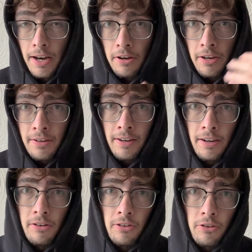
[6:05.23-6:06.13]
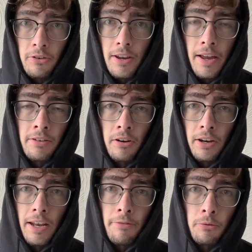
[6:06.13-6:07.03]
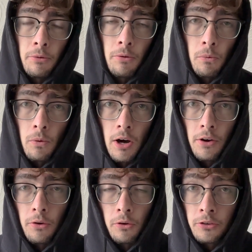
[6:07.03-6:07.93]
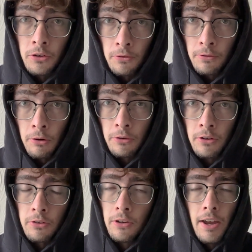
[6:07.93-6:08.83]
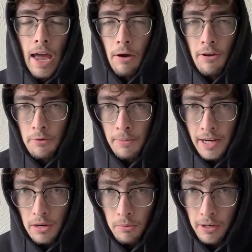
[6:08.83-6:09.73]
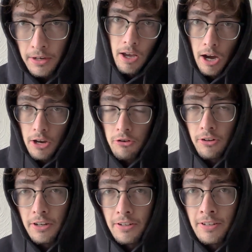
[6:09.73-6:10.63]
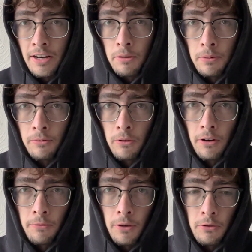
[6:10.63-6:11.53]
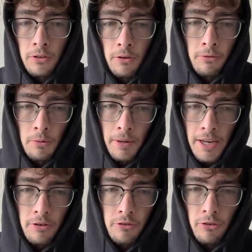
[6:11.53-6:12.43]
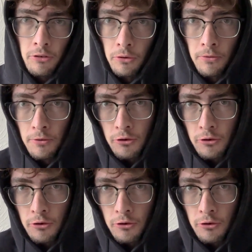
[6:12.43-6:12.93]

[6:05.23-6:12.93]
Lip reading: you continue to do that until you're left with 1 or 2 photos. However many you want, okay? I usually just end up with 1 photo from each sort of